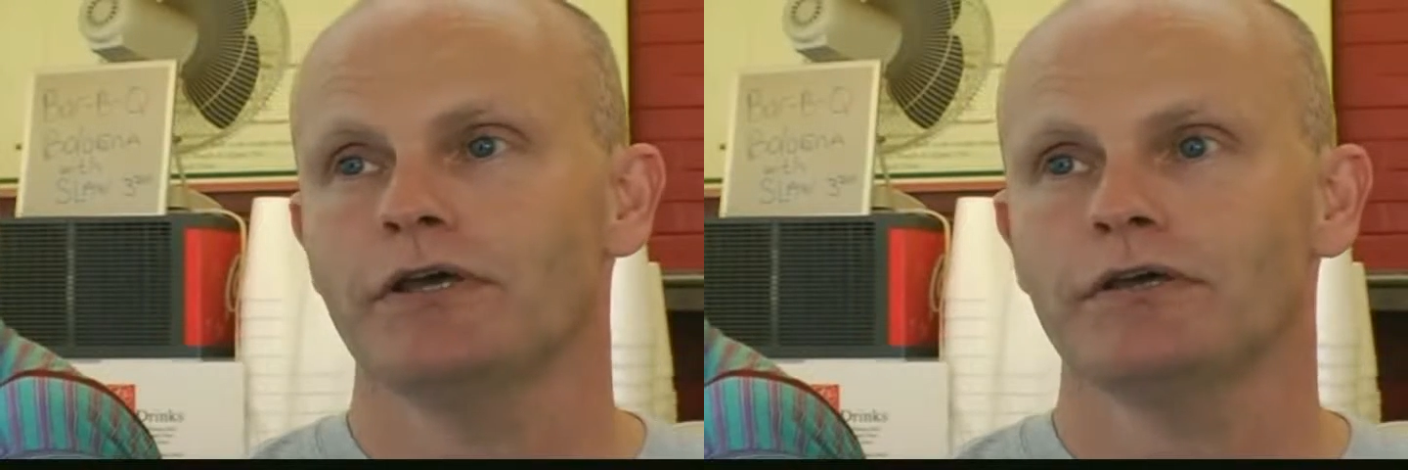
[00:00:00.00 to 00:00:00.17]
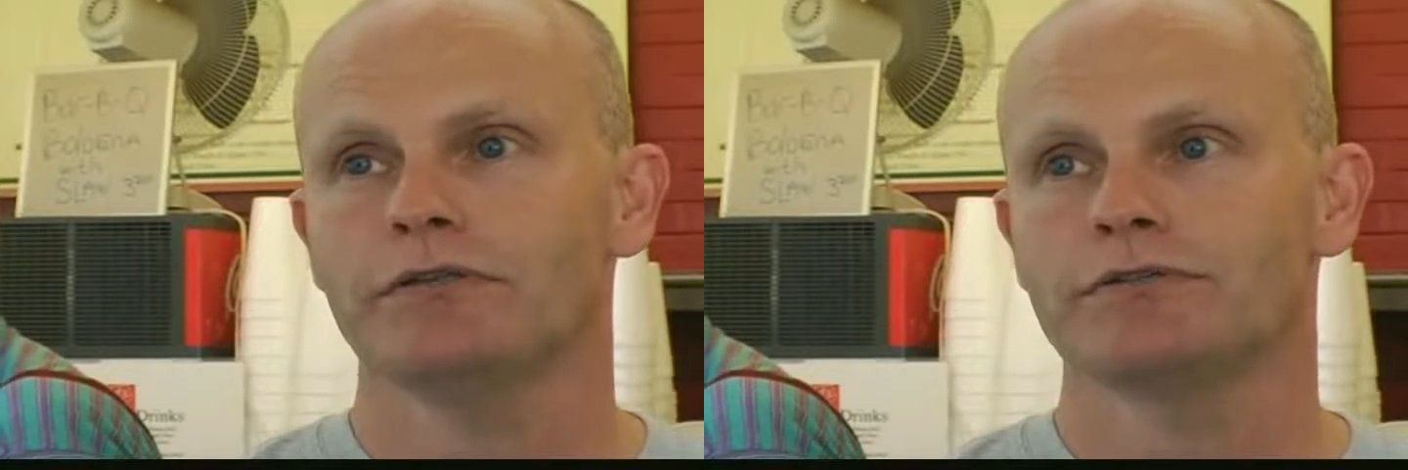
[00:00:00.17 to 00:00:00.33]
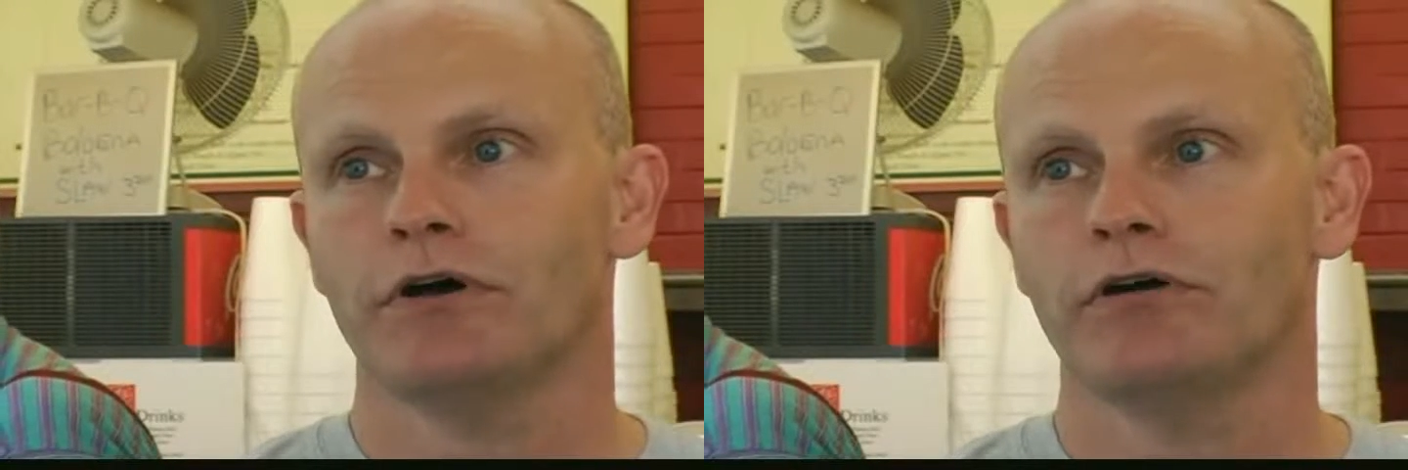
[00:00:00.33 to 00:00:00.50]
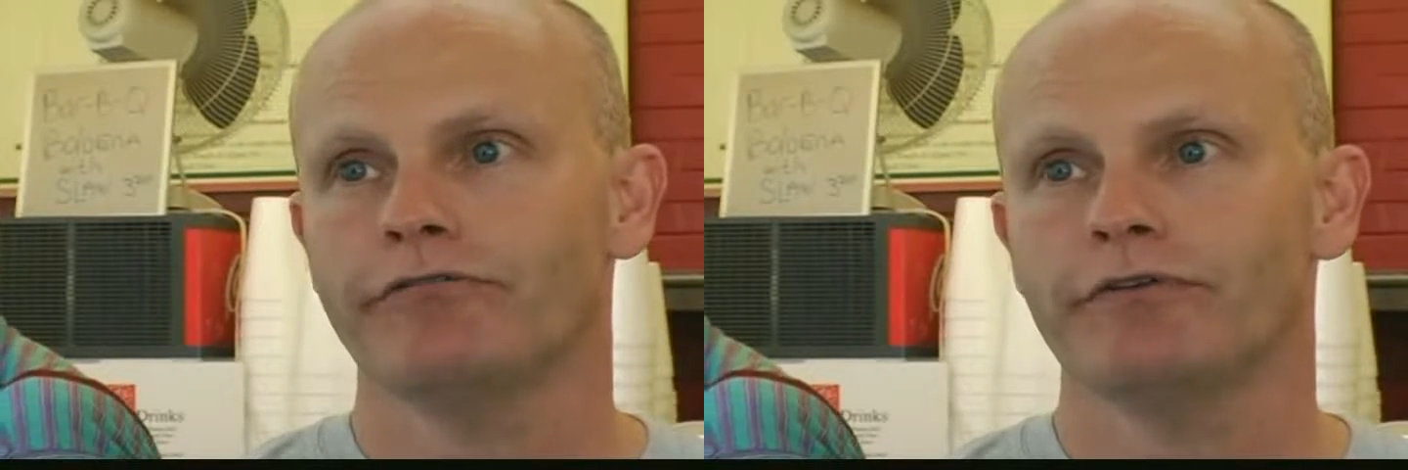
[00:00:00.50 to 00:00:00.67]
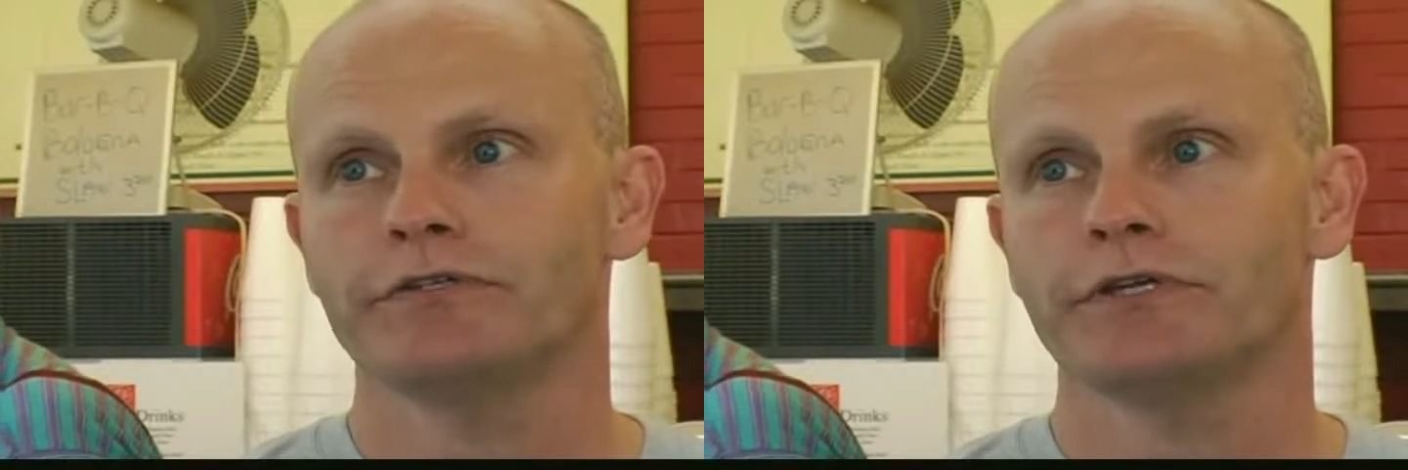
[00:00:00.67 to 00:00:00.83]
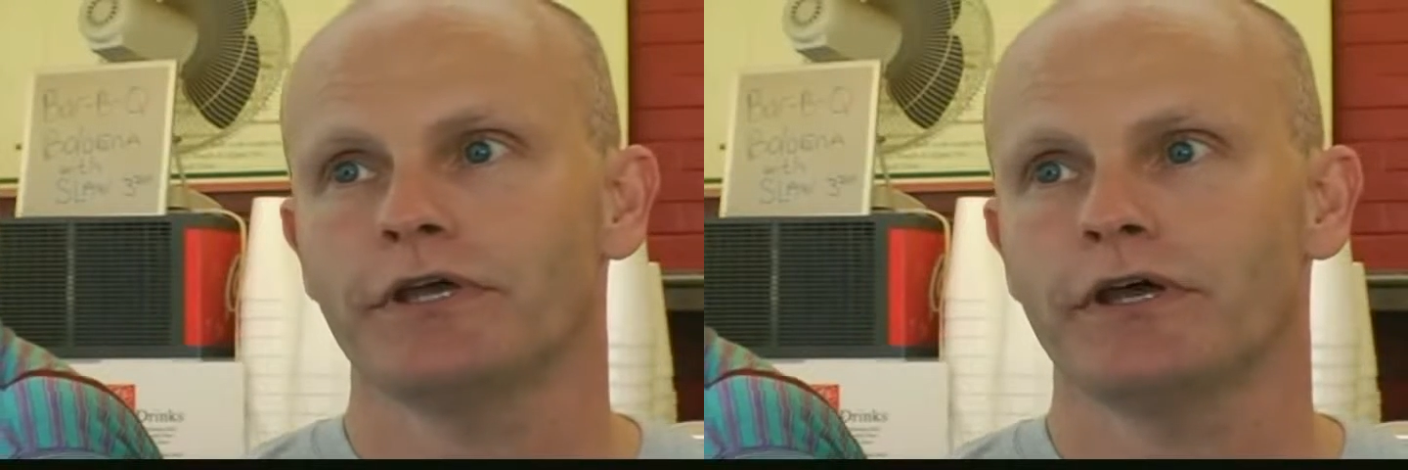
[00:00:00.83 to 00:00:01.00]
It's all
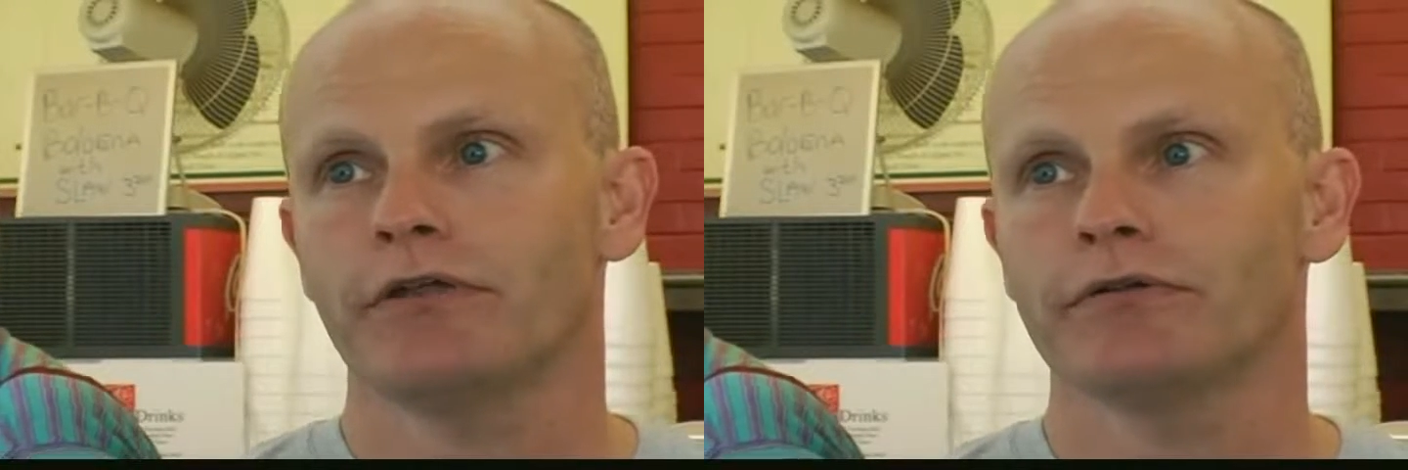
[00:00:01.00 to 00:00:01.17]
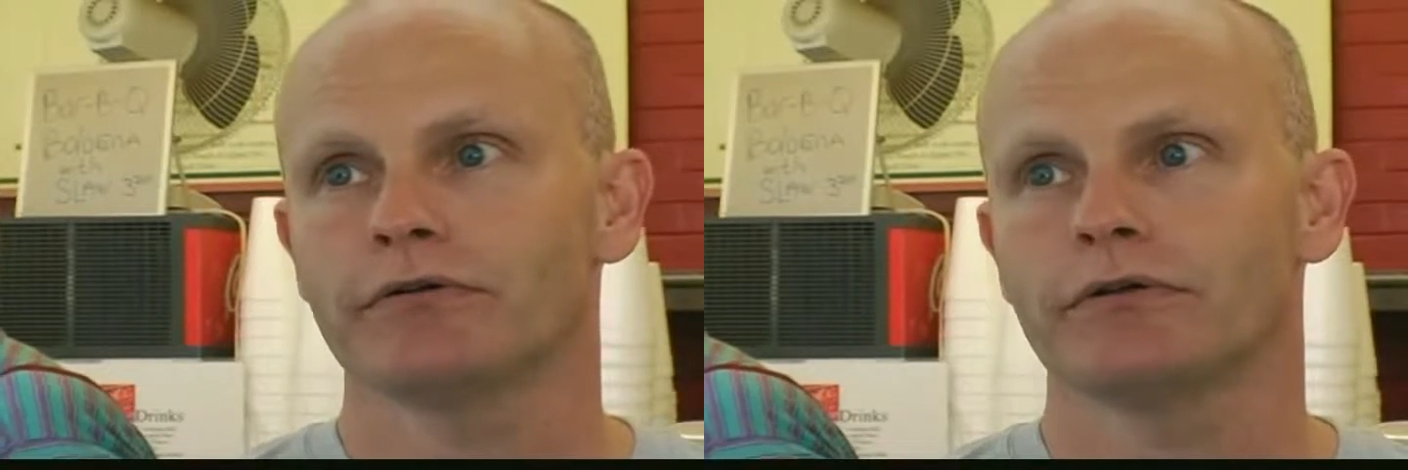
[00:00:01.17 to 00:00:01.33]
fit together.